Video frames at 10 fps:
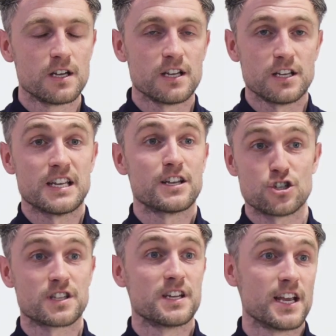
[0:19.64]

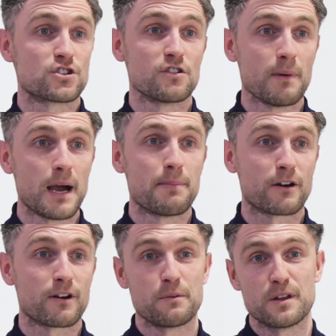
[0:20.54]
just the nature of my
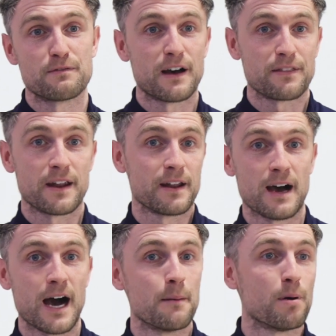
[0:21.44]
background and the fact that
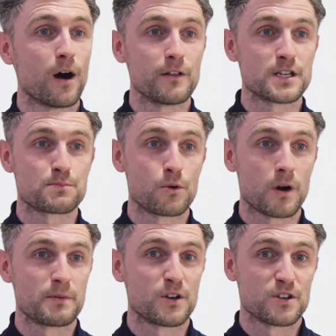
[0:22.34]
I'm part of this
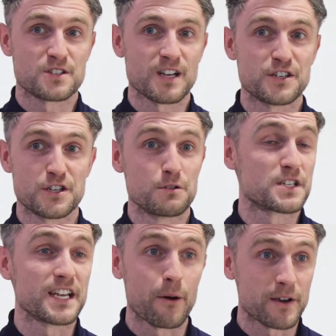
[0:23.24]
program, because I do
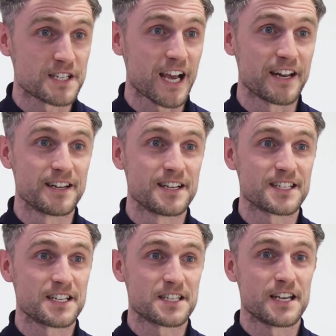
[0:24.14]
see how exciting it is.
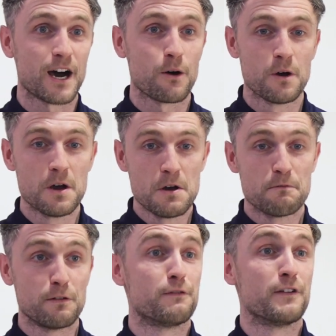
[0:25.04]
I see how
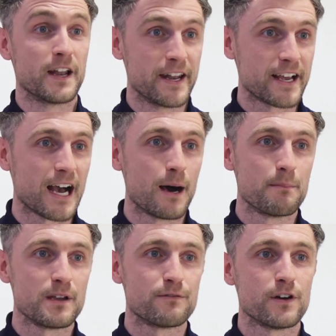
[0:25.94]
fulfilling it can
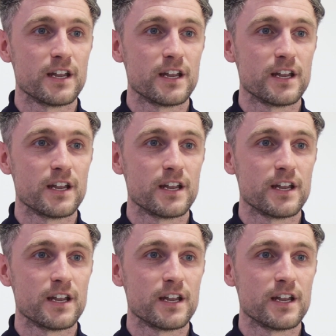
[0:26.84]
be for